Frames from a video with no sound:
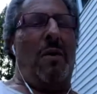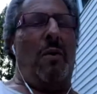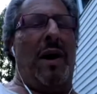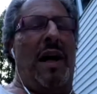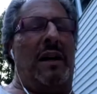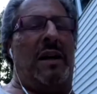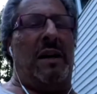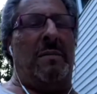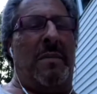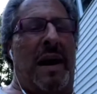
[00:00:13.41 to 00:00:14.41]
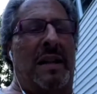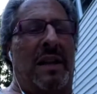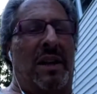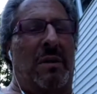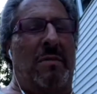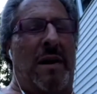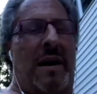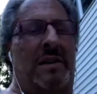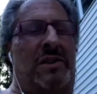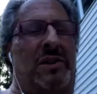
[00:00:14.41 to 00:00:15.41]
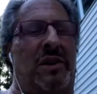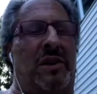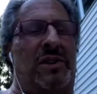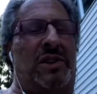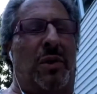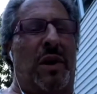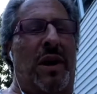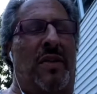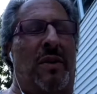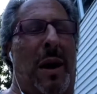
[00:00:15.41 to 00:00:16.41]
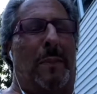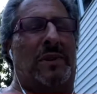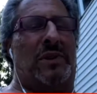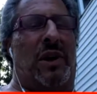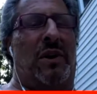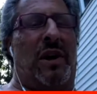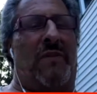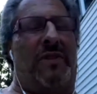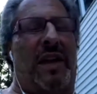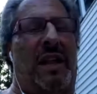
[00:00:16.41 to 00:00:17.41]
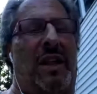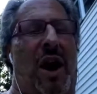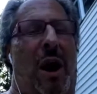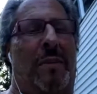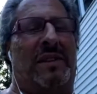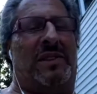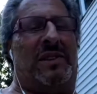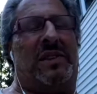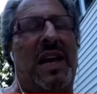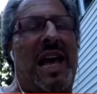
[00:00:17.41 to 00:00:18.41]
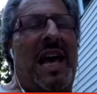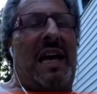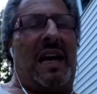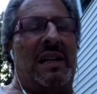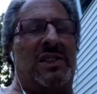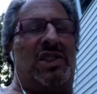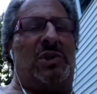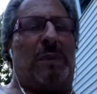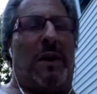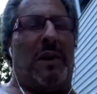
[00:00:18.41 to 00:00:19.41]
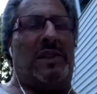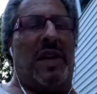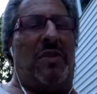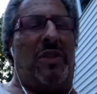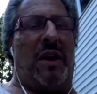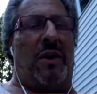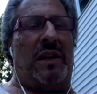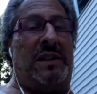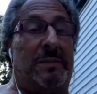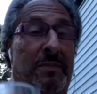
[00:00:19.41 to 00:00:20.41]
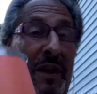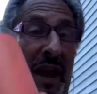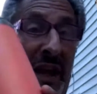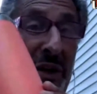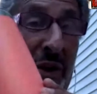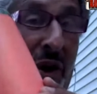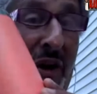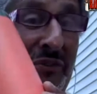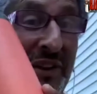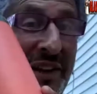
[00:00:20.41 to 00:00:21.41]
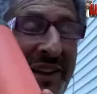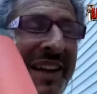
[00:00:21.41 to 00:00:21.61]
Welcome, my little monsters, to another episode of The Alarmists, Conspiracy Theories and Coffee.